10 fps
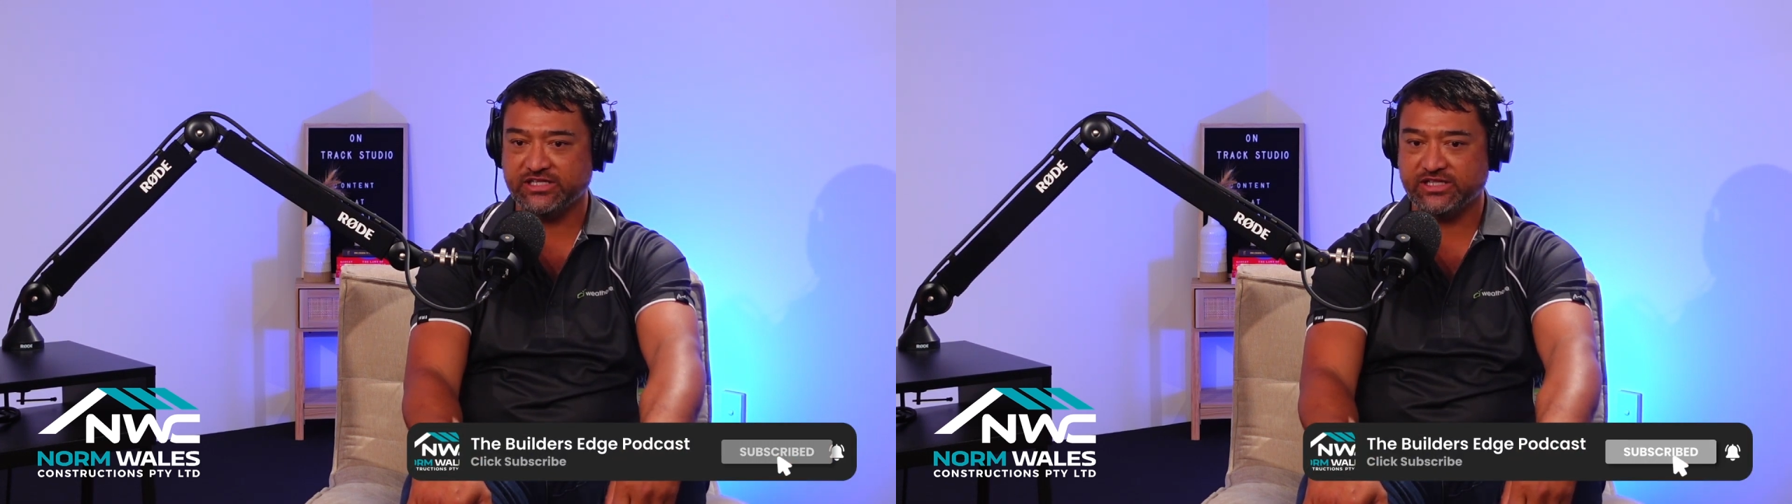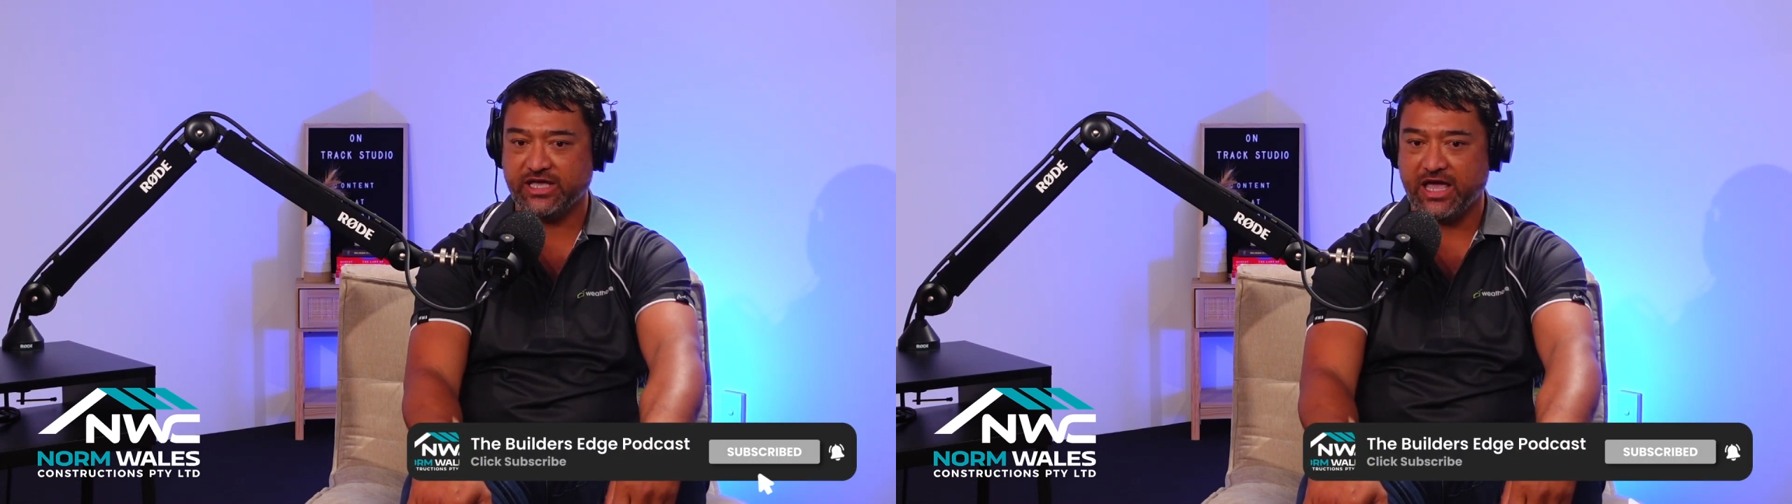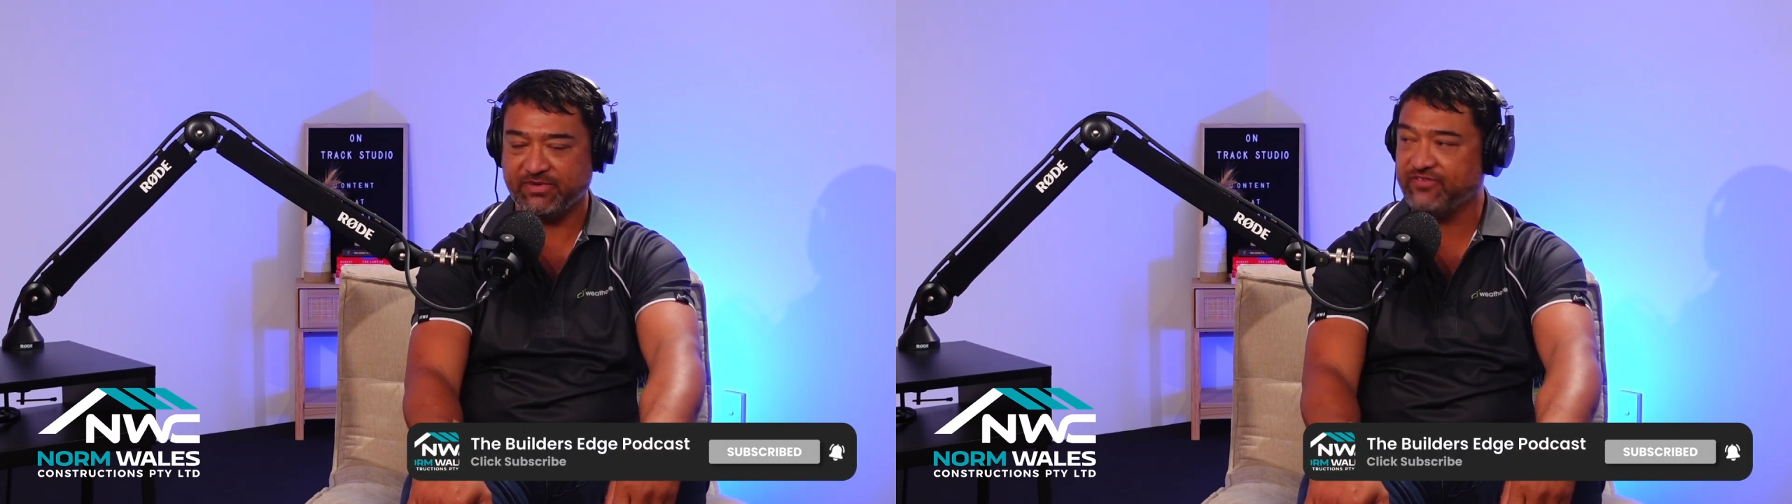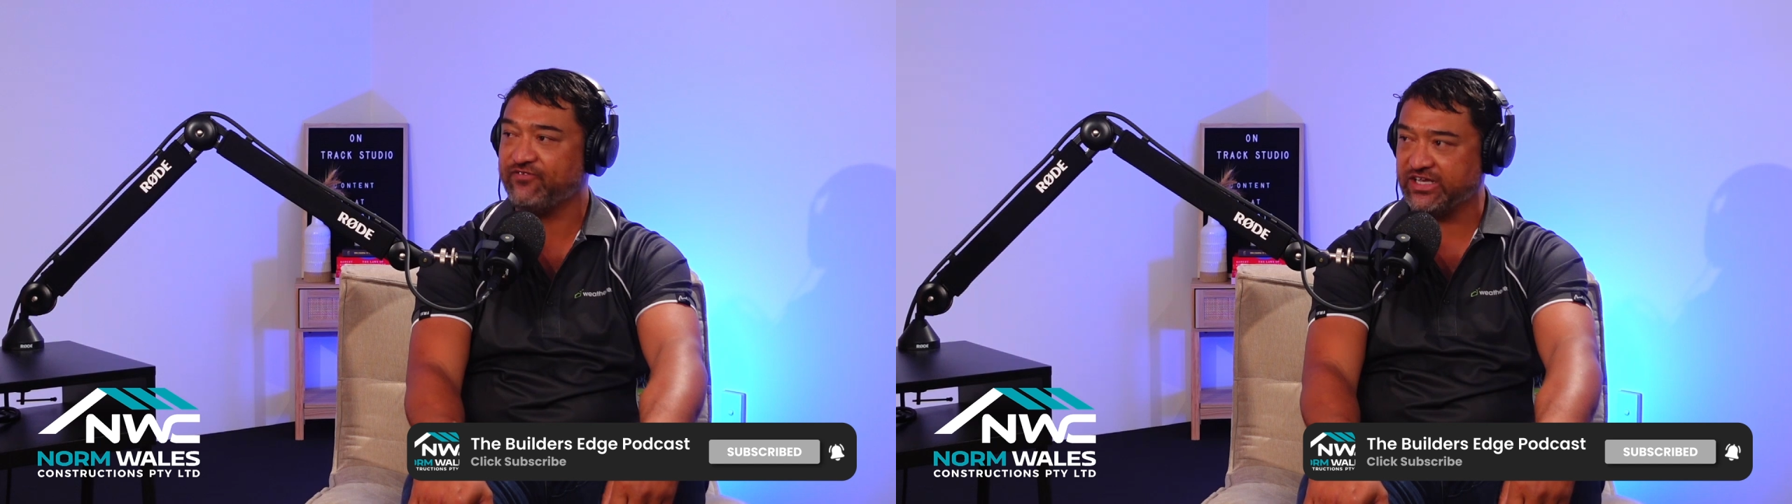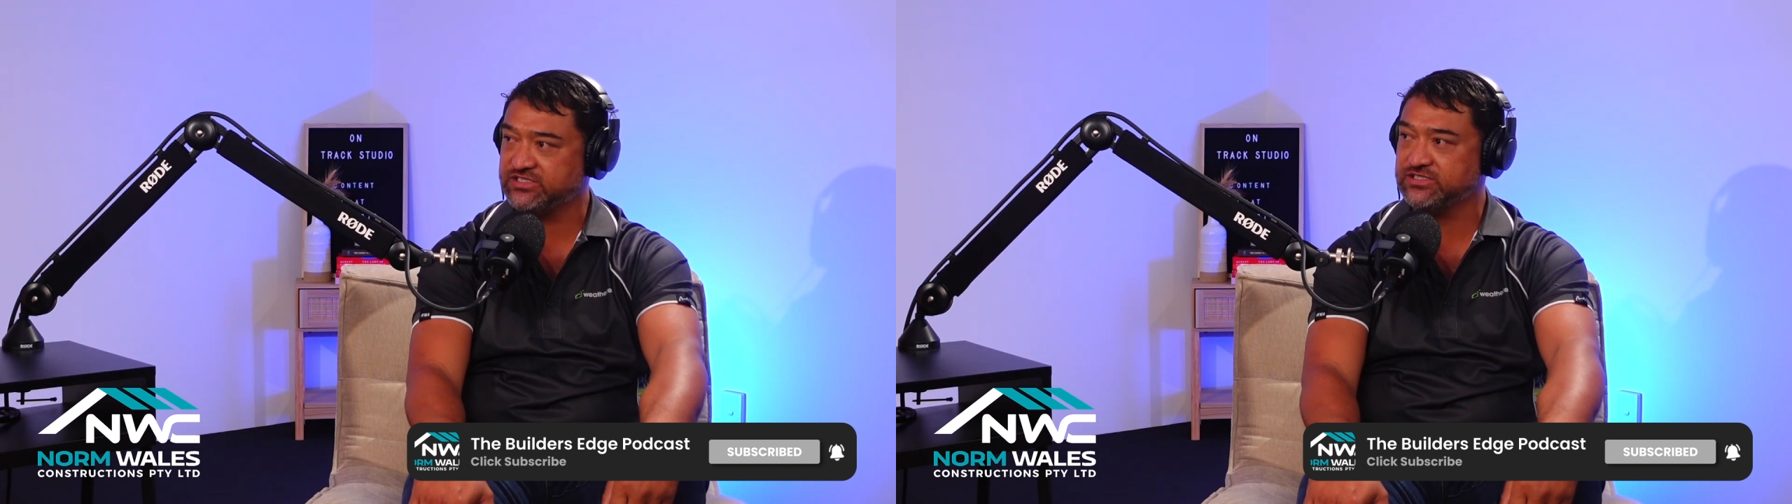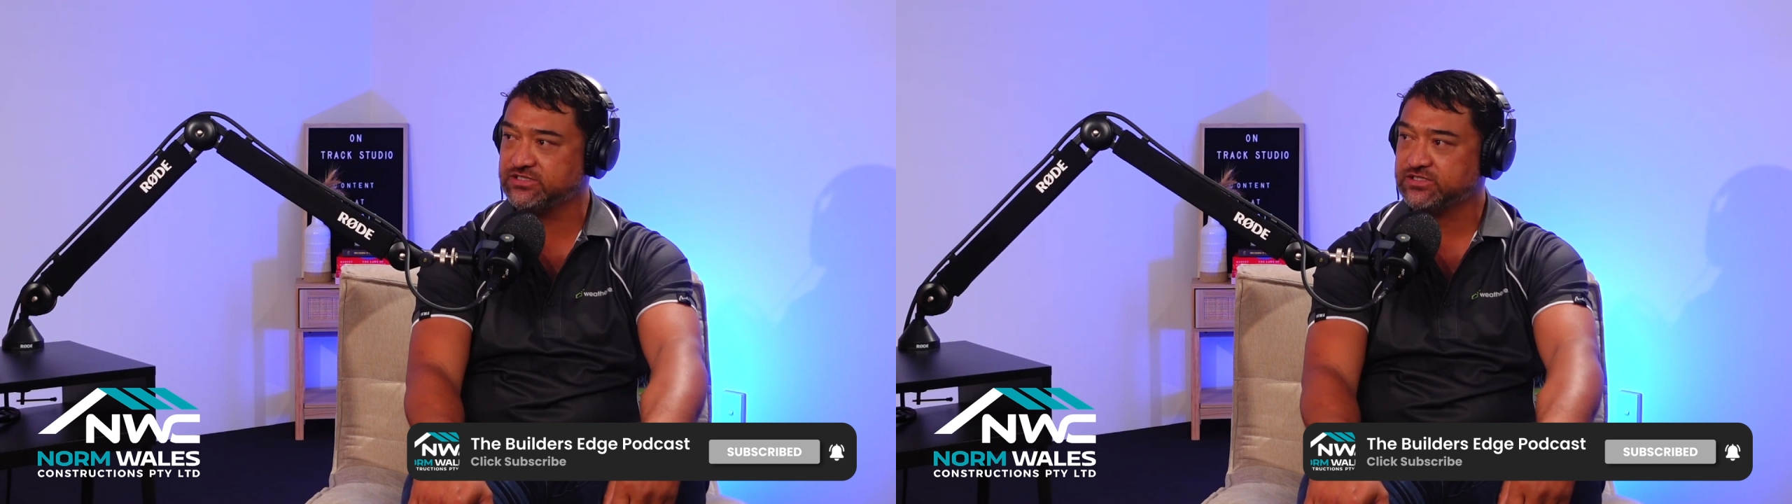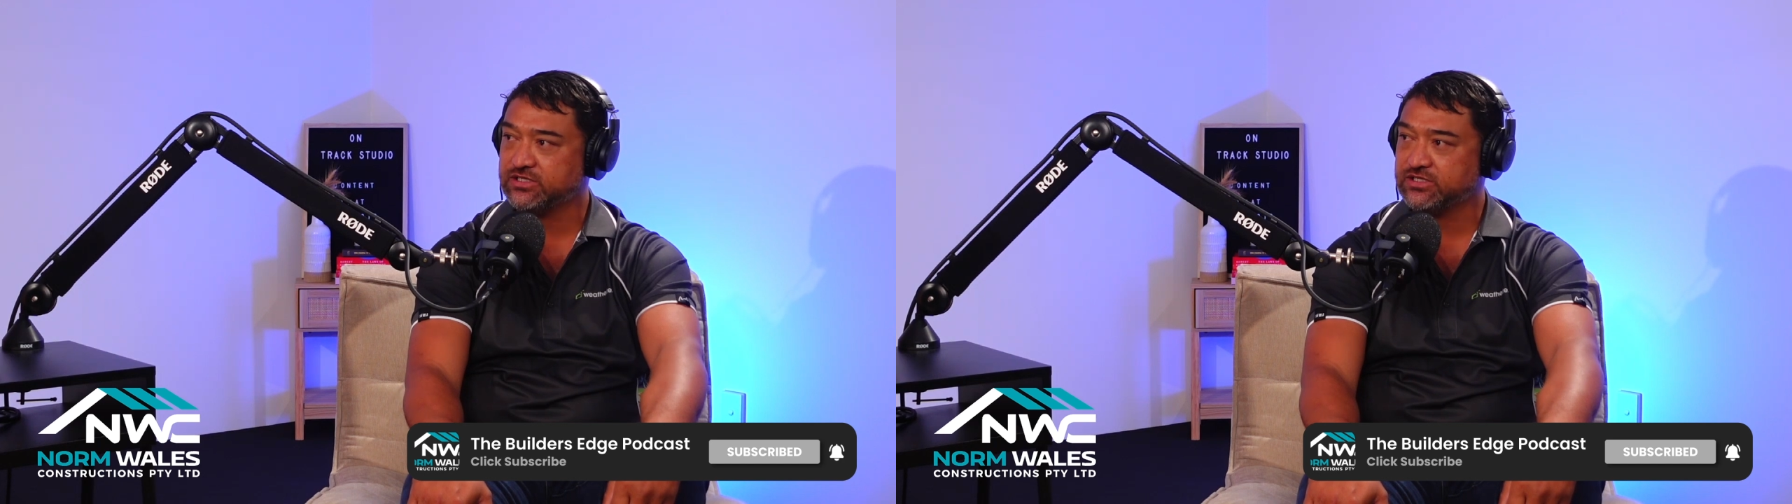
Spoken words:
the happy faces